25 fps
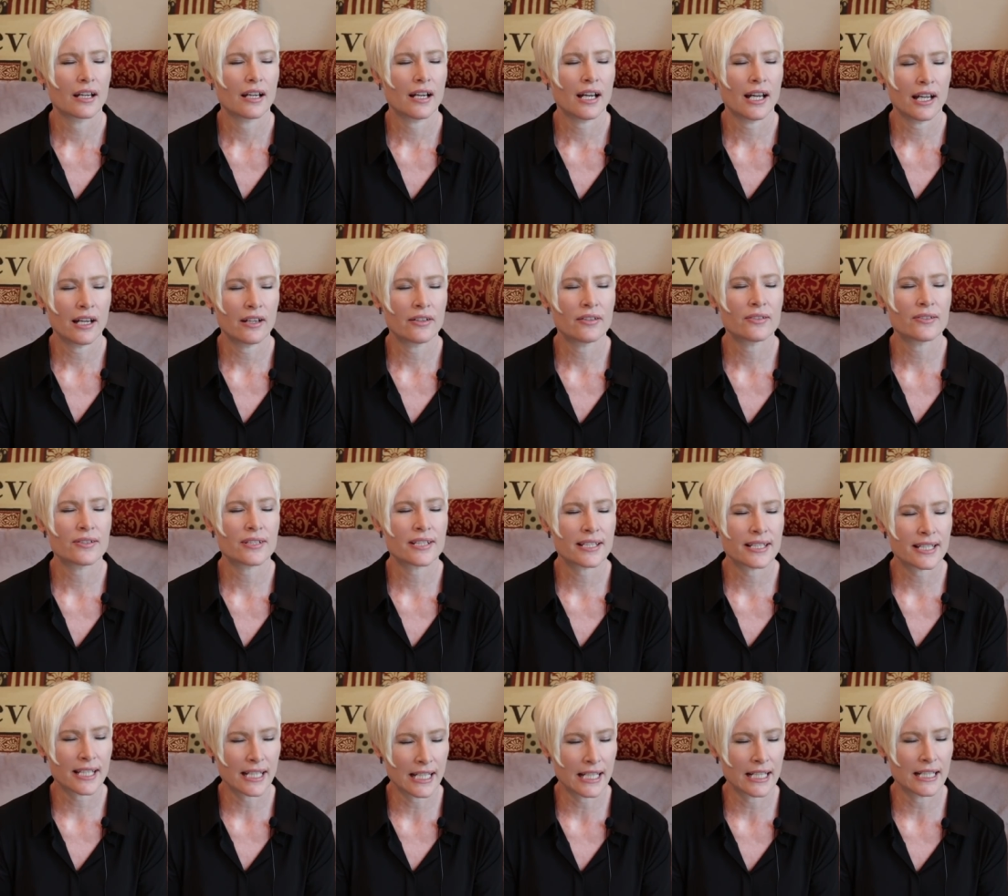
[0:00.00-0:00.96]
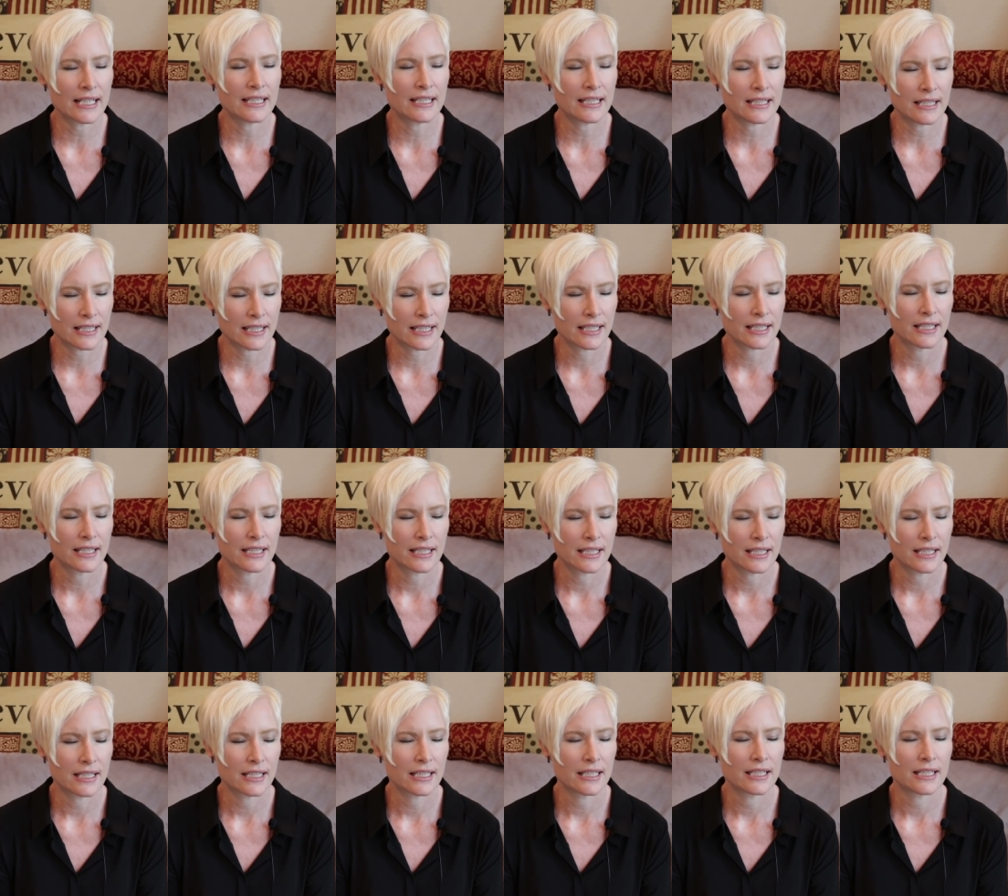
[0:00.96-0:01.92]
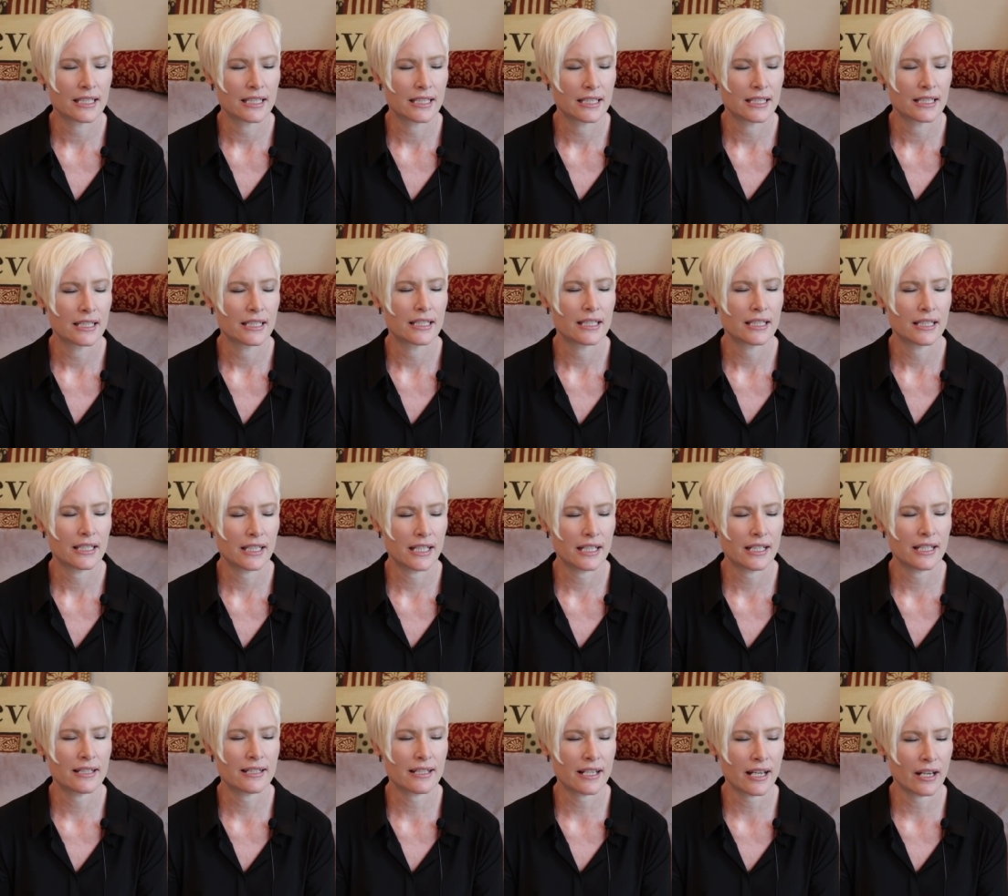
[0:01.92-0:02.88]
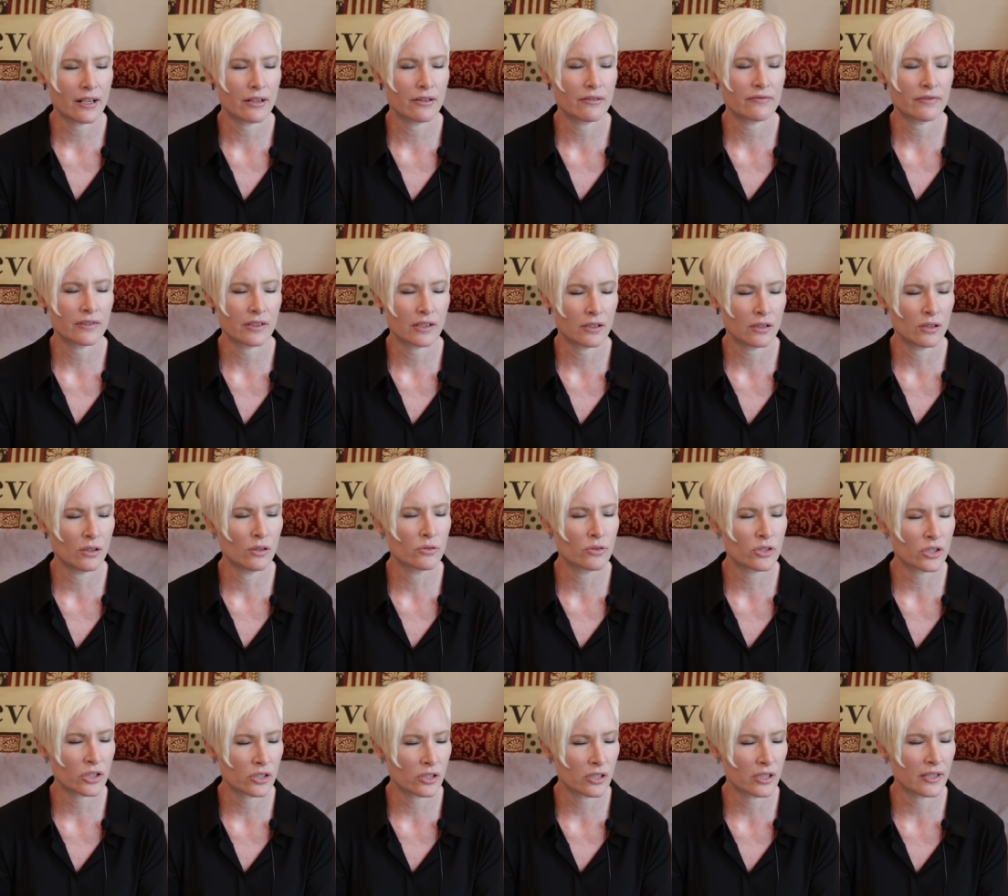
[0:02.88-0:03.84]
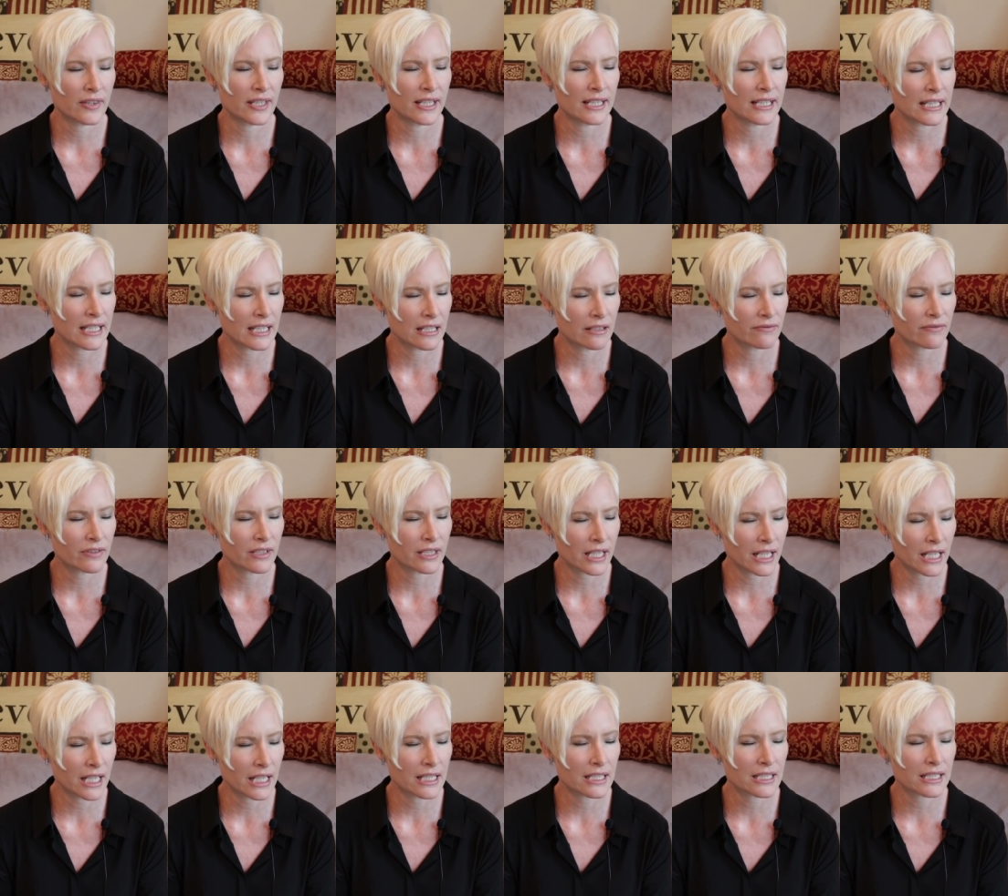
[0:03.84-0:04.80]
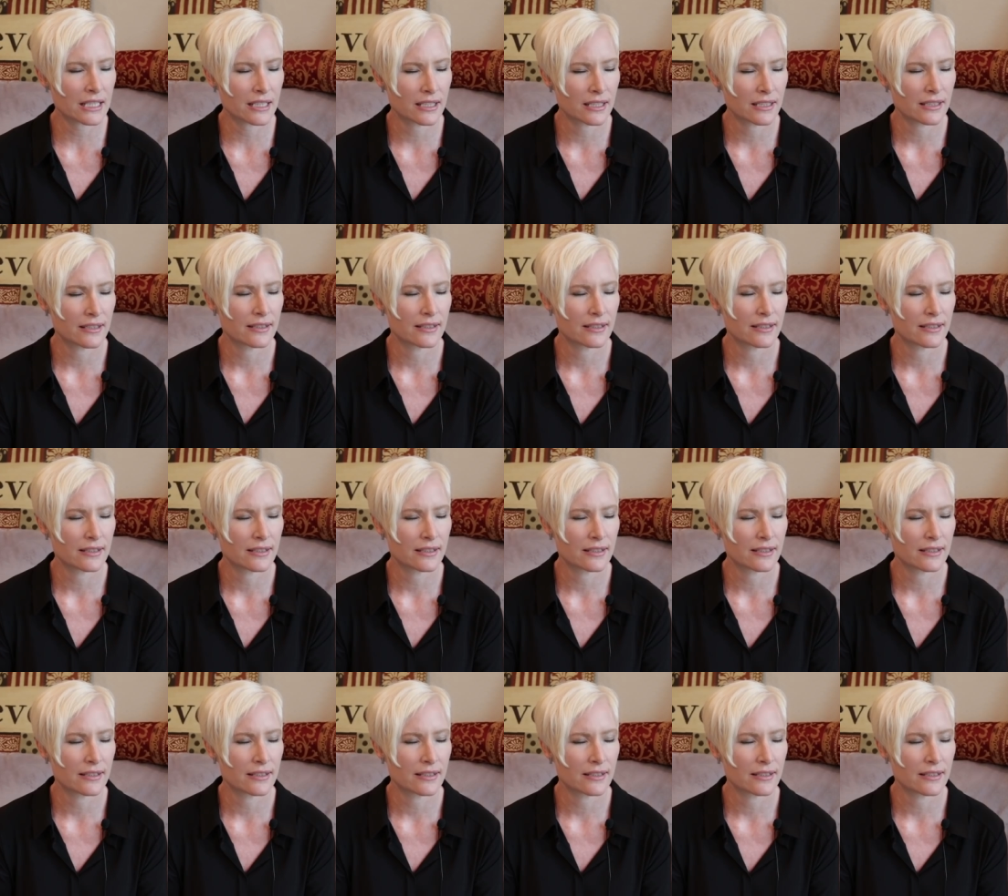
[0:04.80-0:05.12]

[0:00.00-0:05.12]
I understand the desire for closure and the need for that.